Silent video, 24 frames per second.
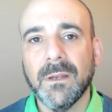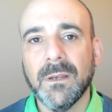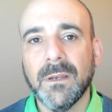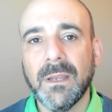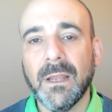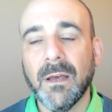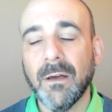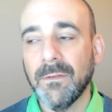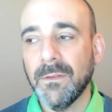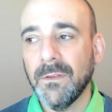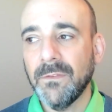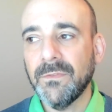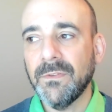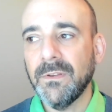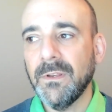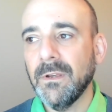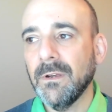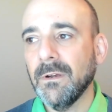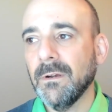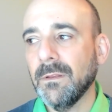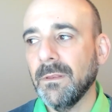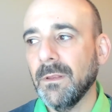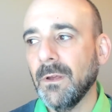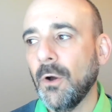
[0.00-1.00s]
Now, this
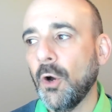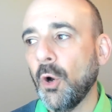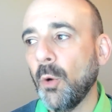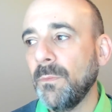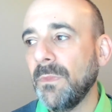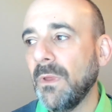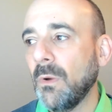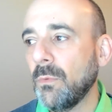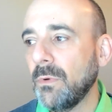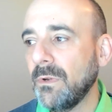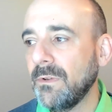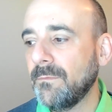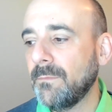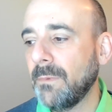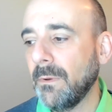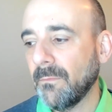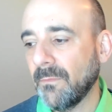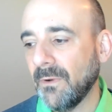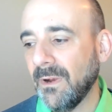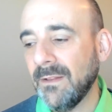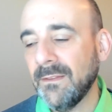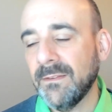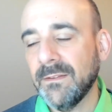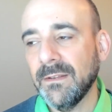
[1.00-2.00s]
year in the home that we've been
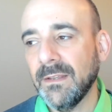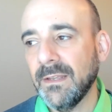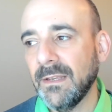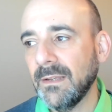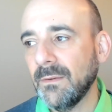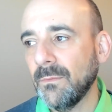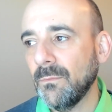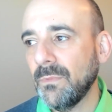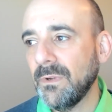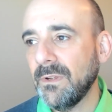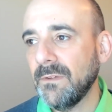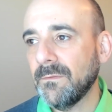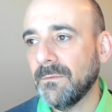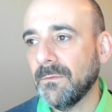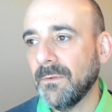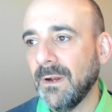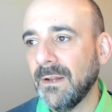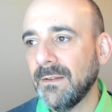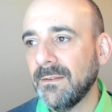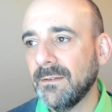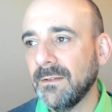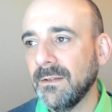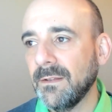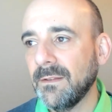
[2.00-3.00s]
renting, we've
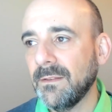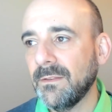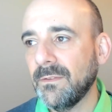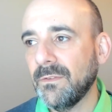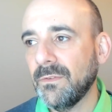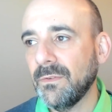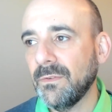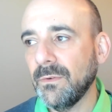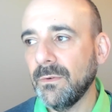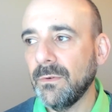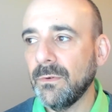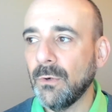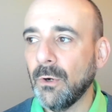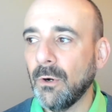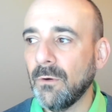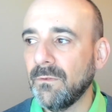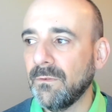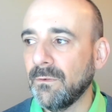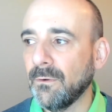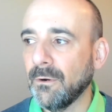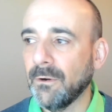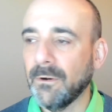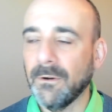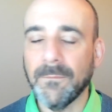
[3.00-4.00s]
rented to
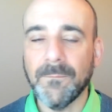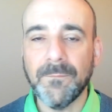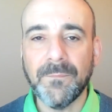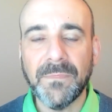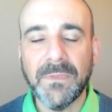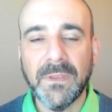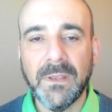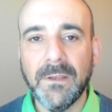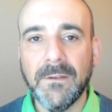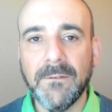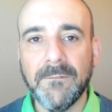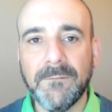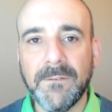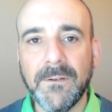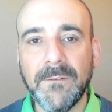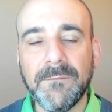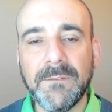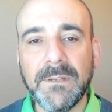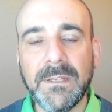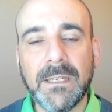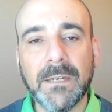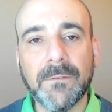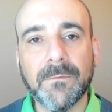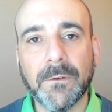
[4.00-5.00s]
over
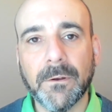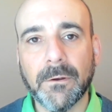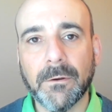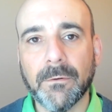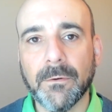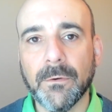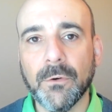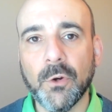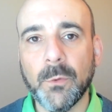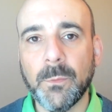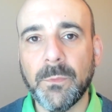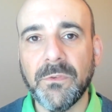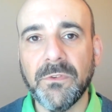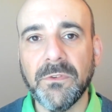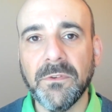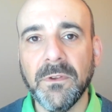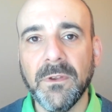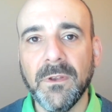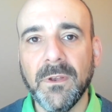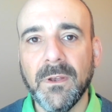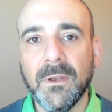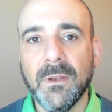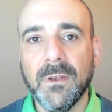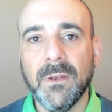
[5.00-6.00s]
50 different groups,
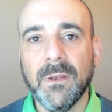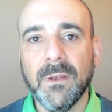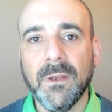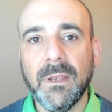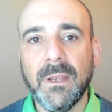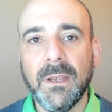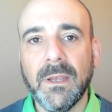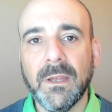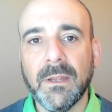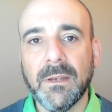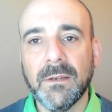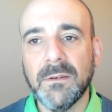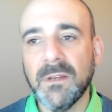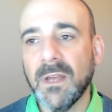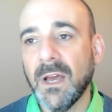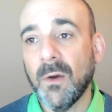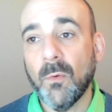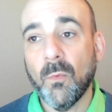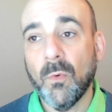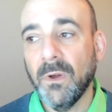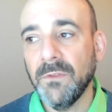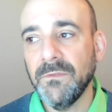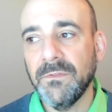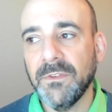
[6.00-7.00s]
and
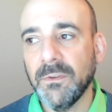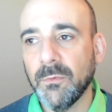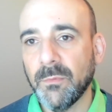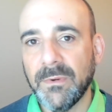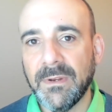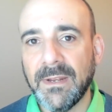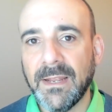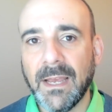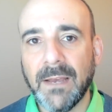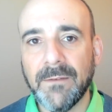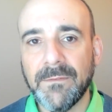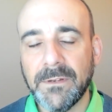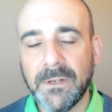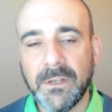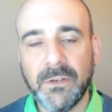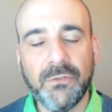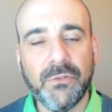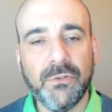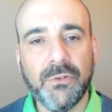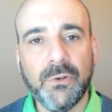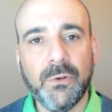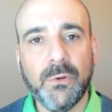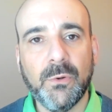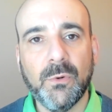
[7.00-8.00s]
not once did we have an
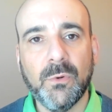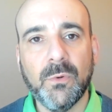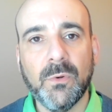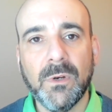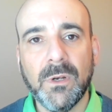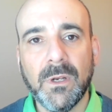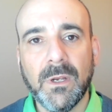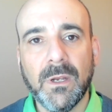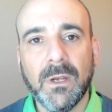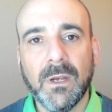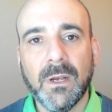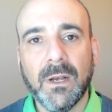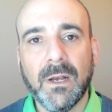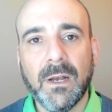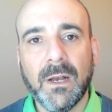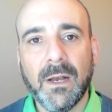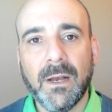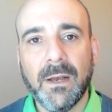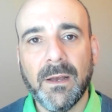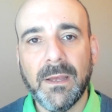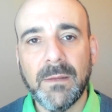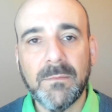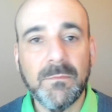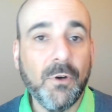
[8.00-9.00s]
issue,
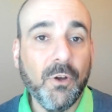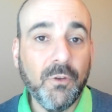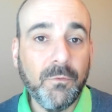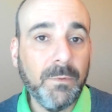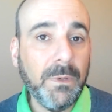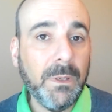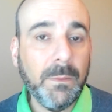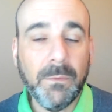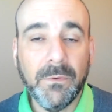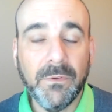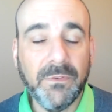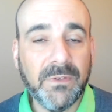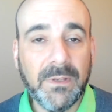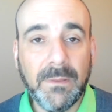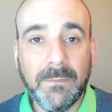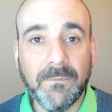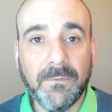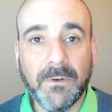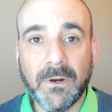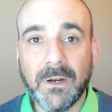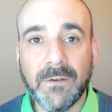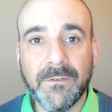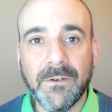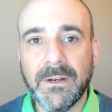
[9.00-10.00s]
and most people seem
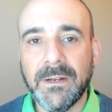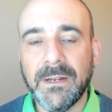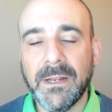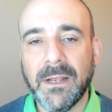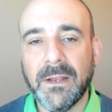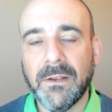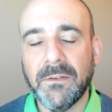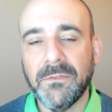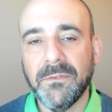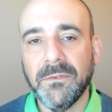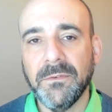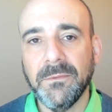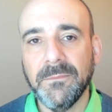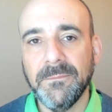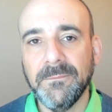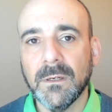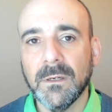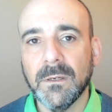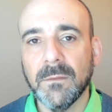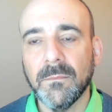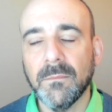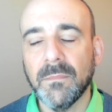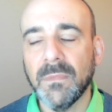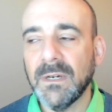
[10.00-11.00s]
very, very nice.
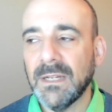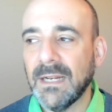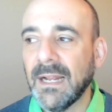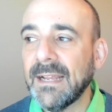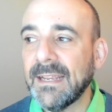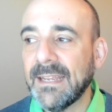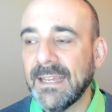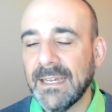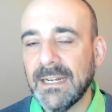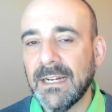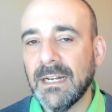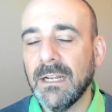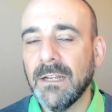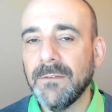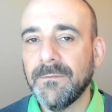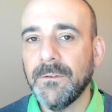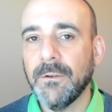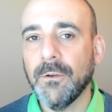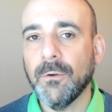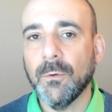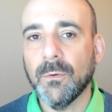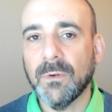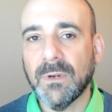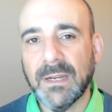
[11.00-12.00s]
But I get it if
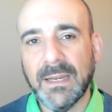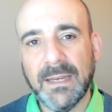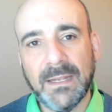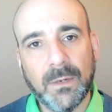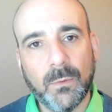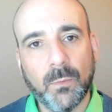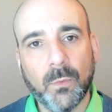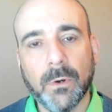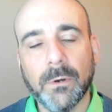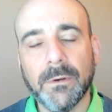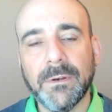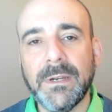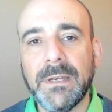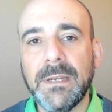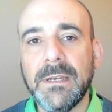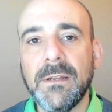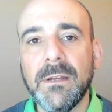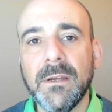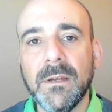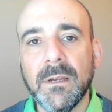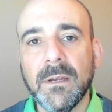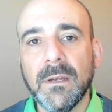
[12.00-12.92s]
you're kind of worried.